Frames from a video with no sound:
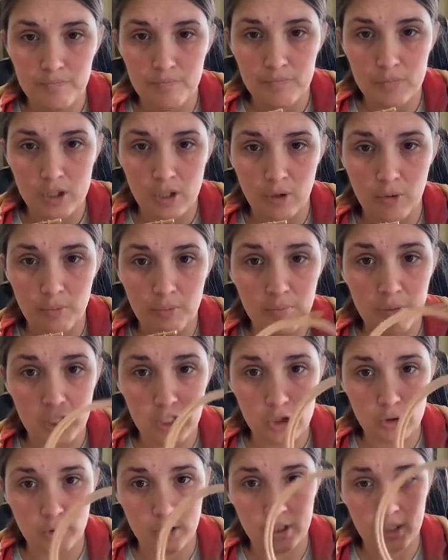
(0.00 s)
So
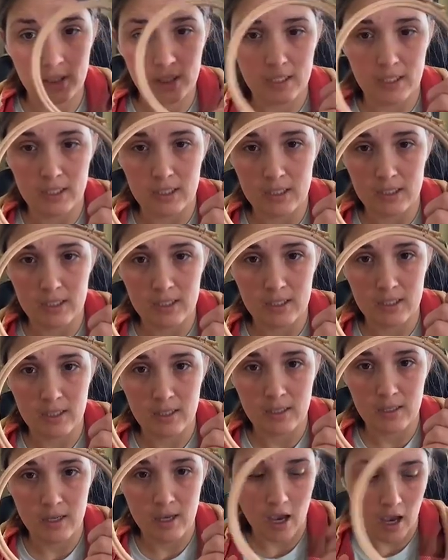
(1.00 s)
Beechwood is
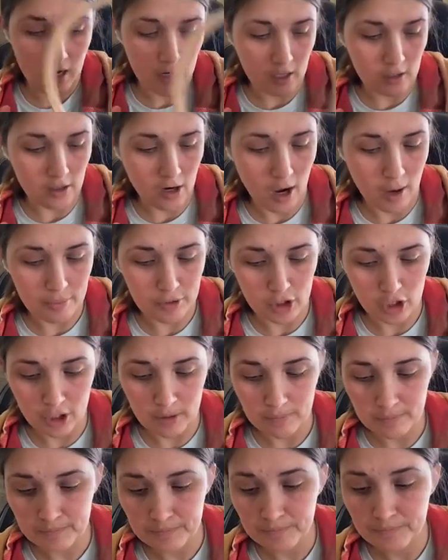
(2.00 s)
another
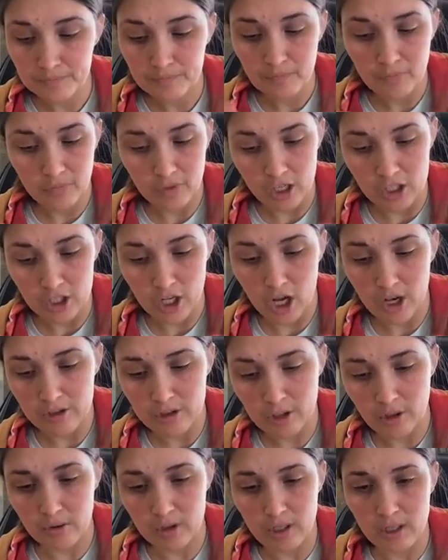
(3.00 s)
option. There's
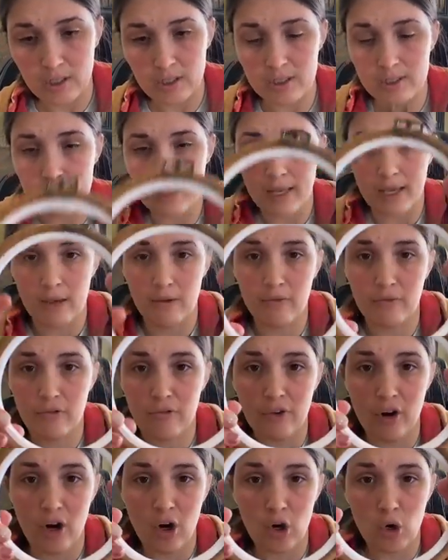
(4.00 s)
also these like
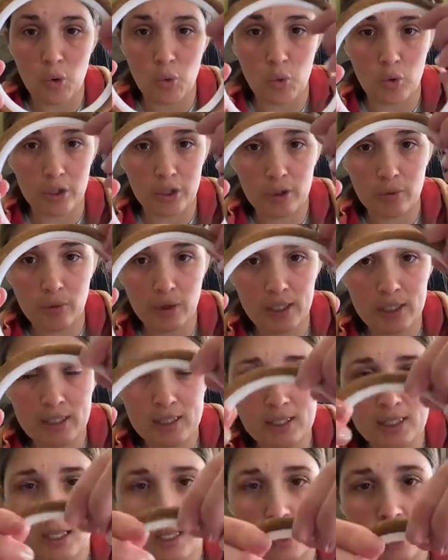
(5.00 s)
faux wood
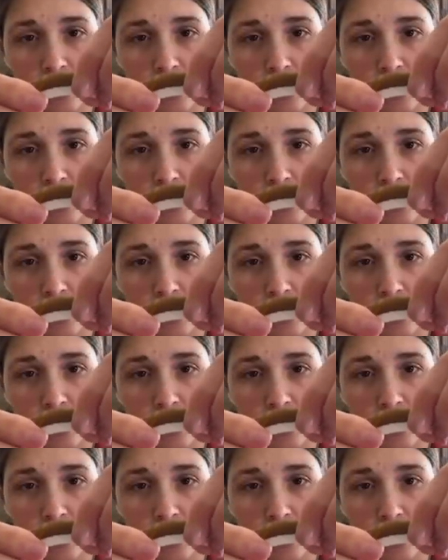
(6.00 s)
ones.